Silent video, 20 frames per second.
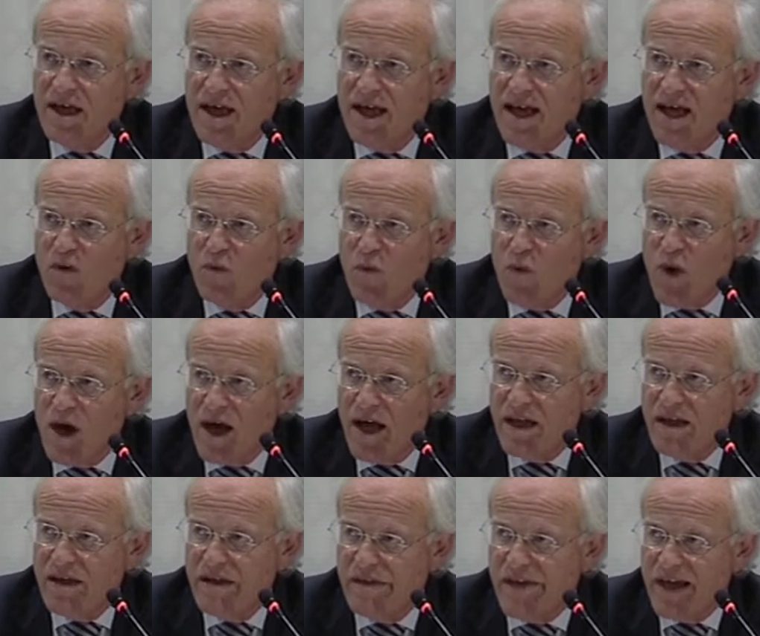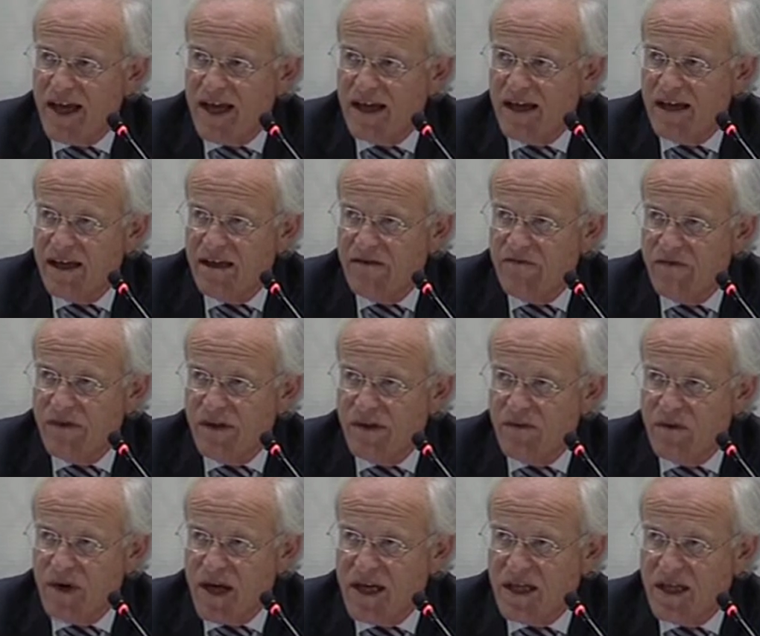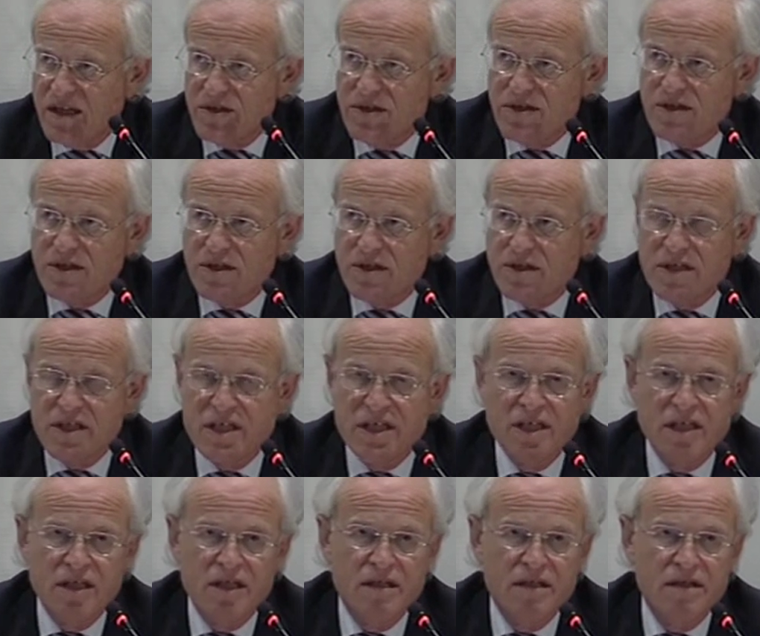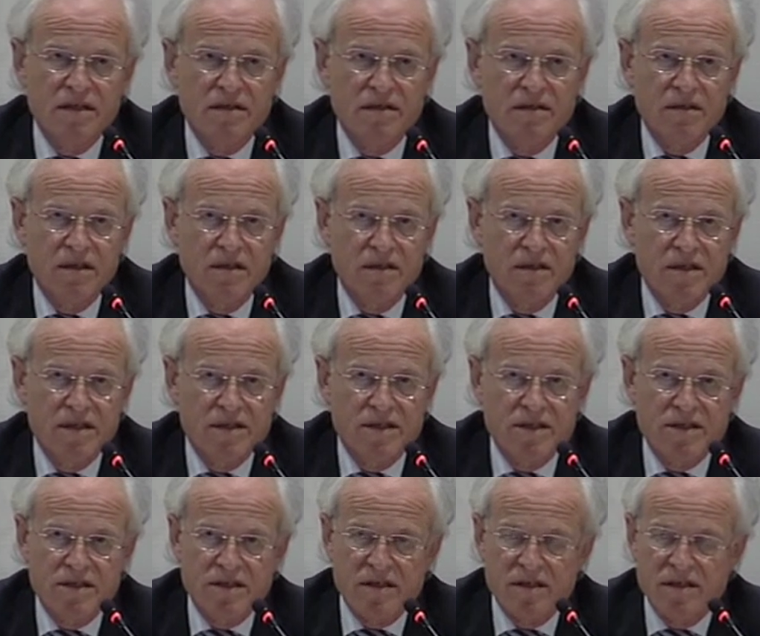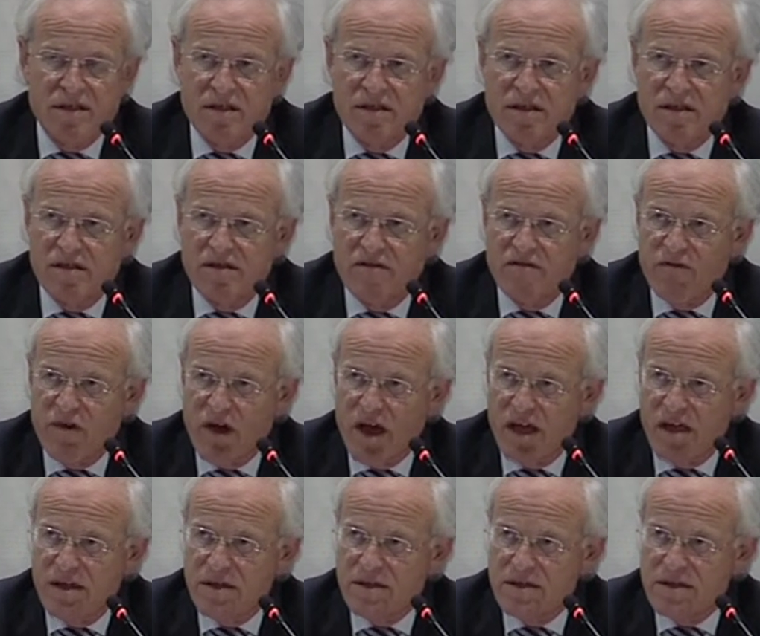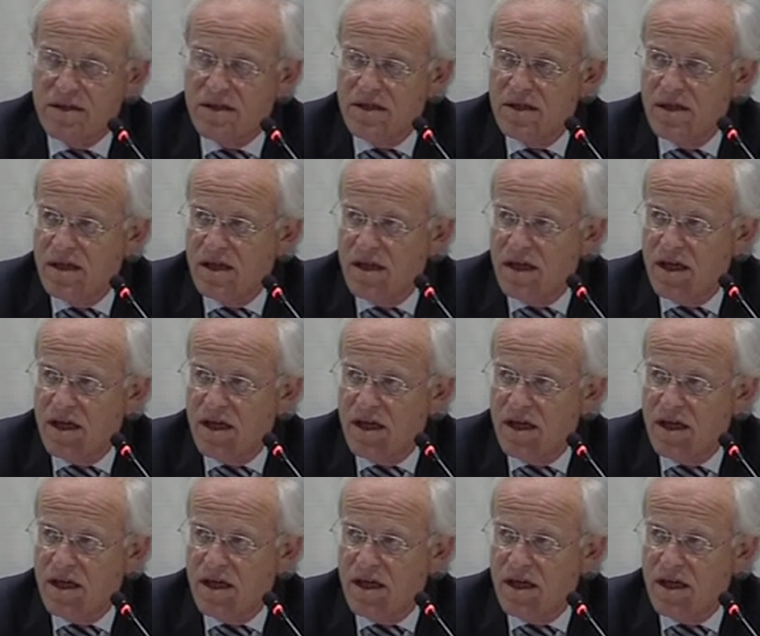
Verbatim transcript: And one that, if the Iranians succeed in this defiance,